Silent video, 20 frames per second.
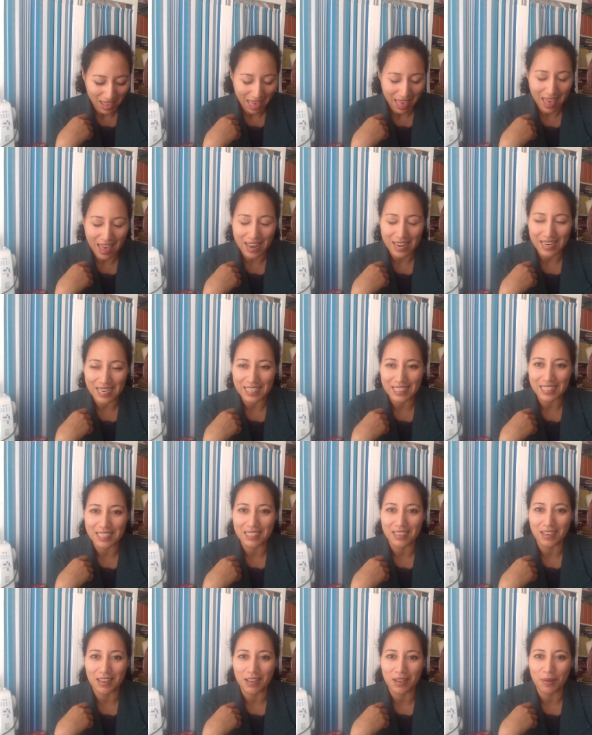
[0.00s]
And it's
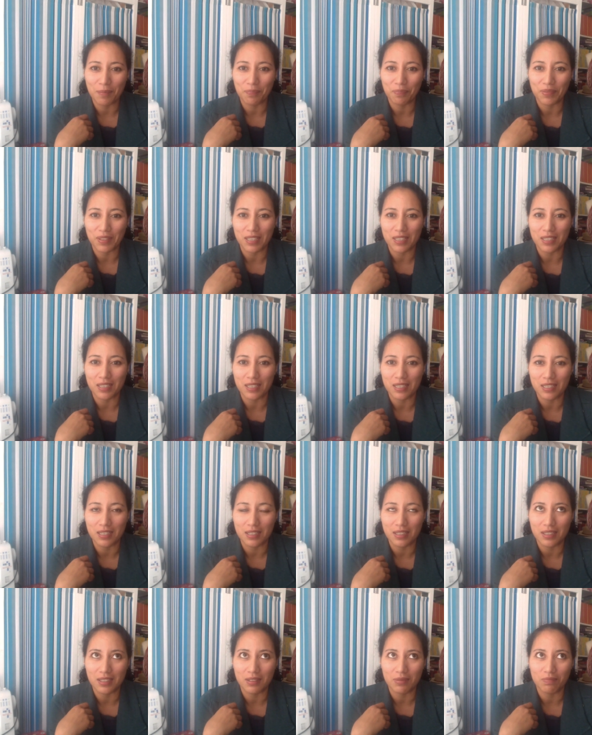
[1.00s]

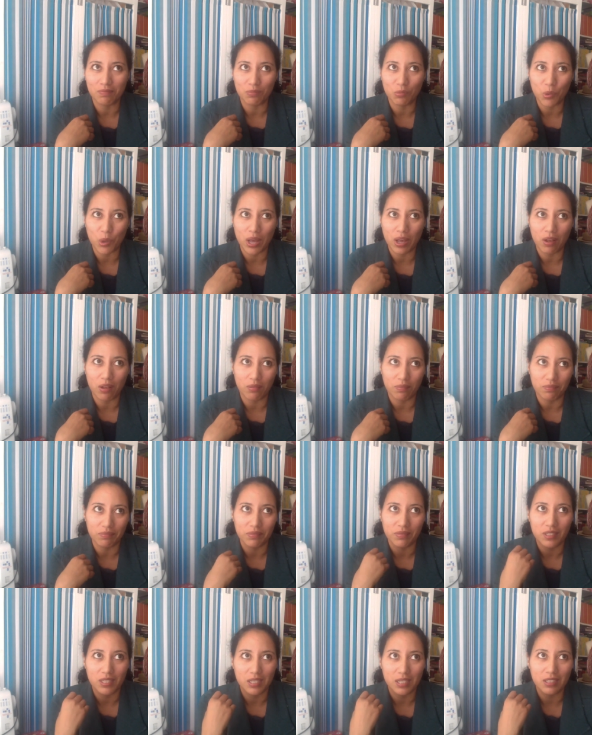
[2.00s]
well,
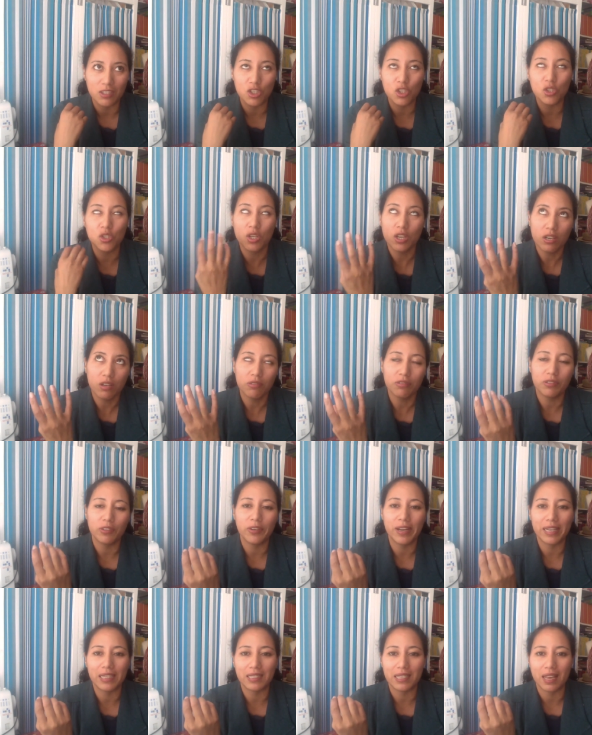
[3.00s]
a sort of a
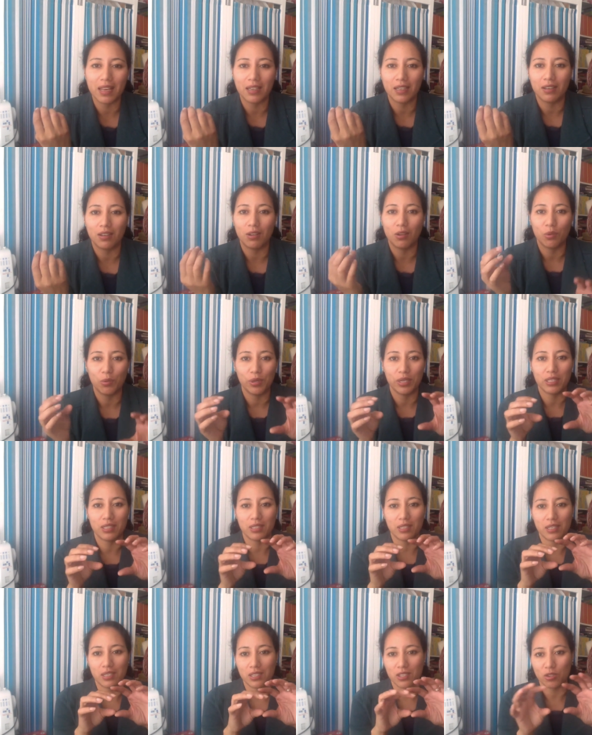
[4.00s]
rectangle
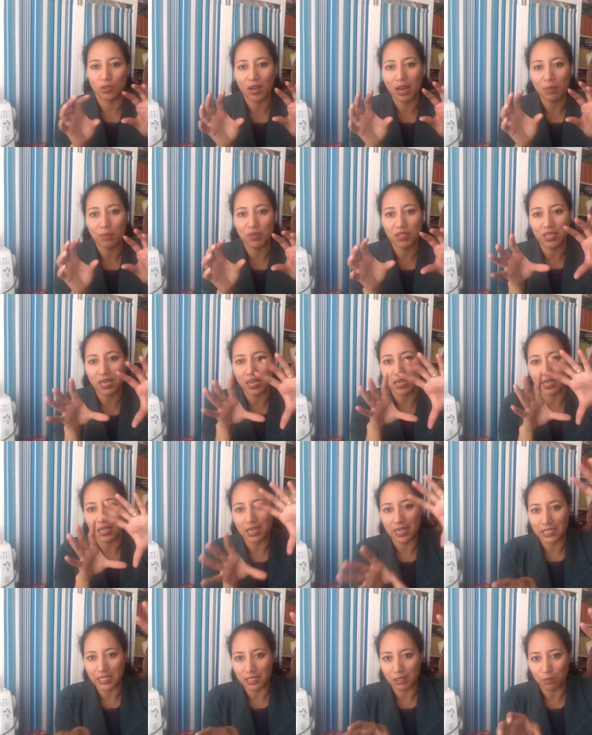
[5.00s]
with stripes and a
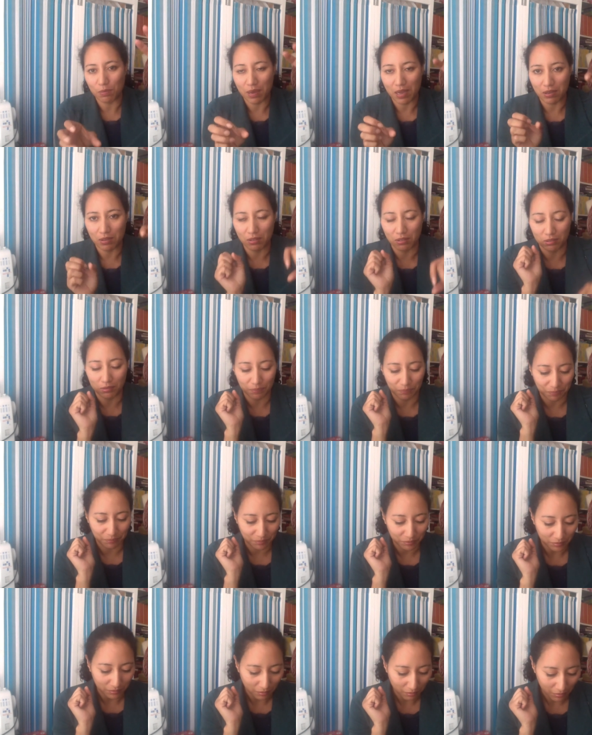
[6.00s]
lacy panel
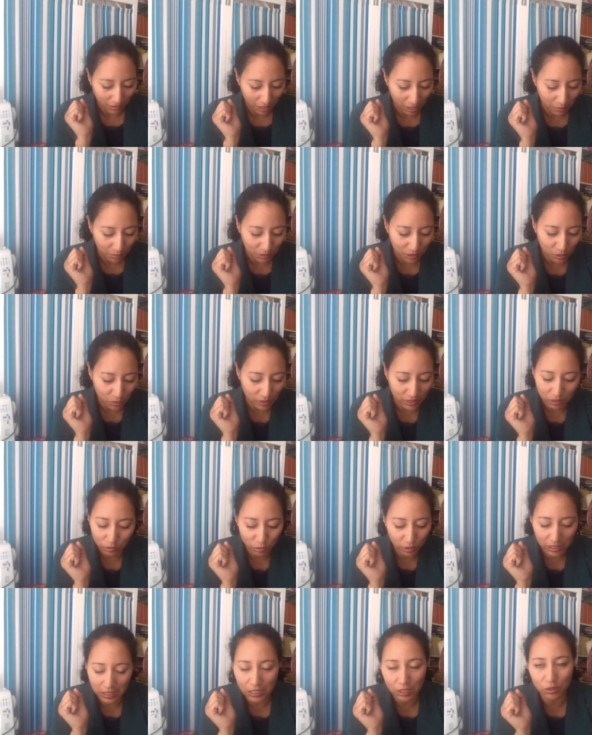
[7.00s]
in between. It
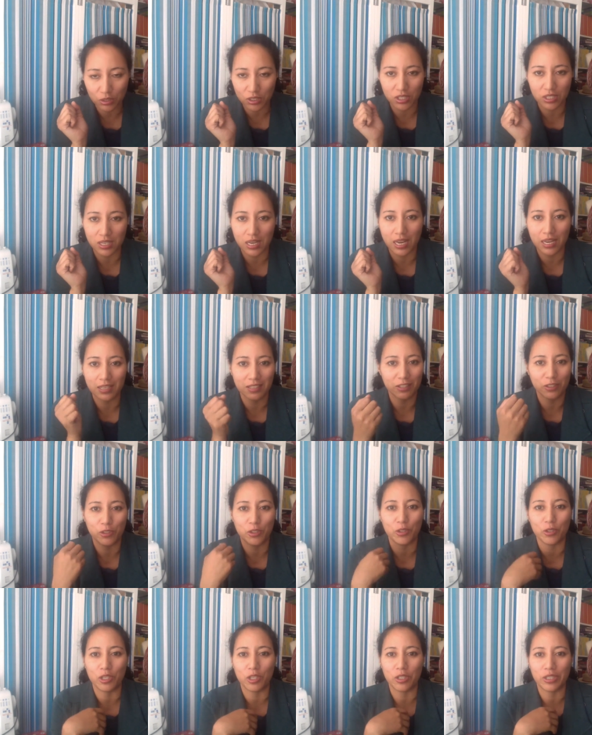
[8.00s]
really looks nice. You
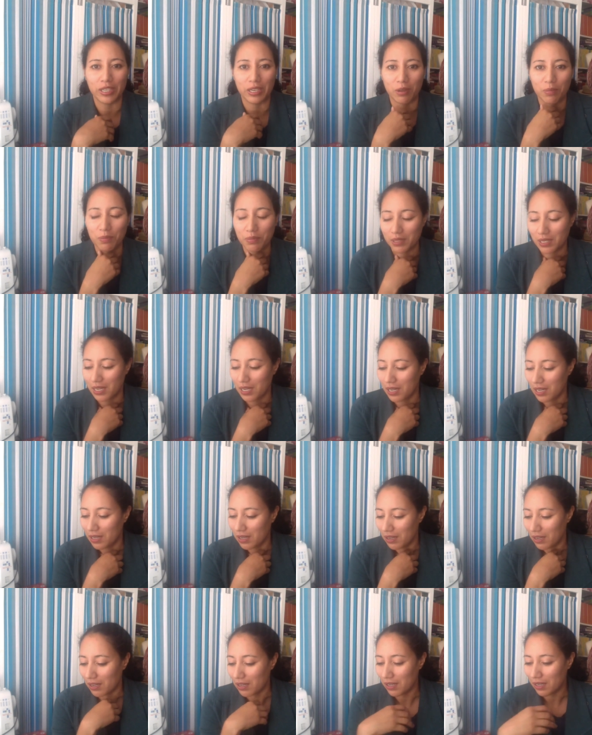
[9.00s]
should look it up.
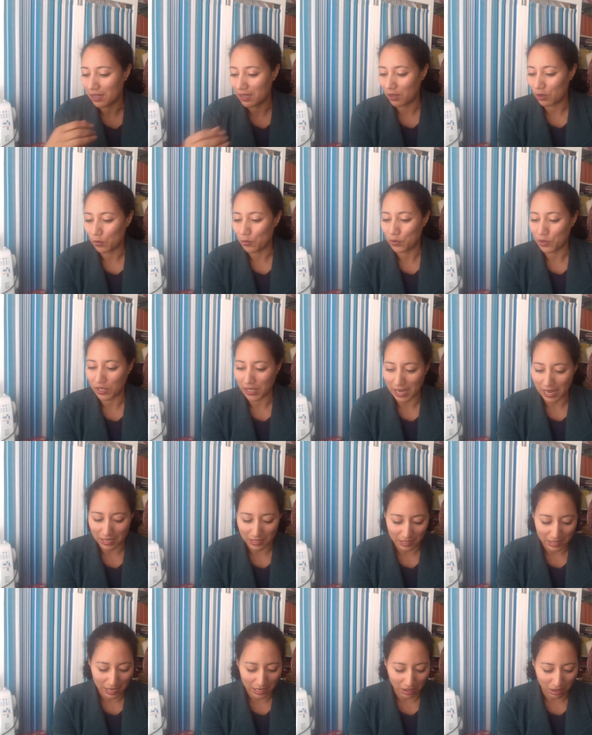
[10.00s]
And I hope to
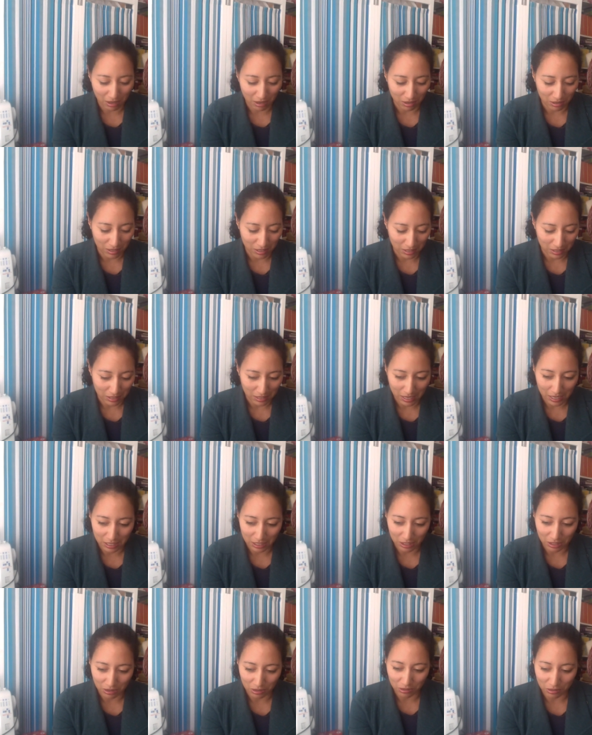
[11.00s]
cast that on as
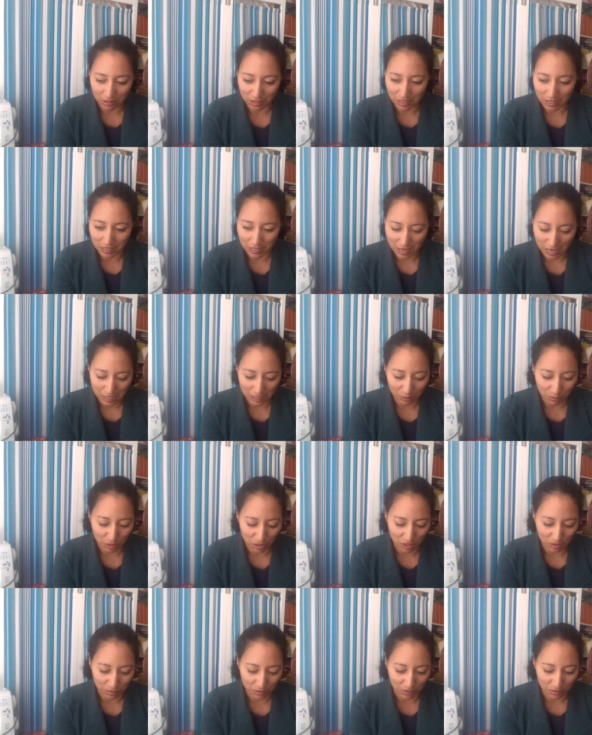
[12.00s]
soon as
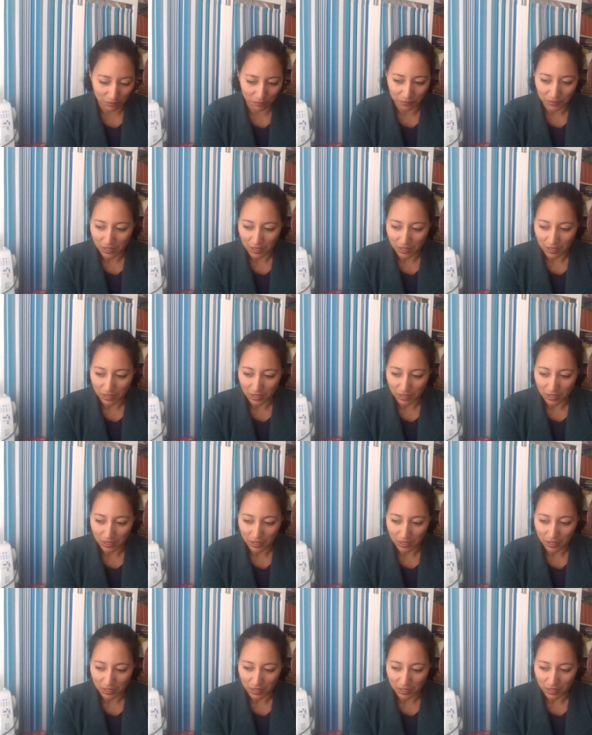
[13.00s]
possible.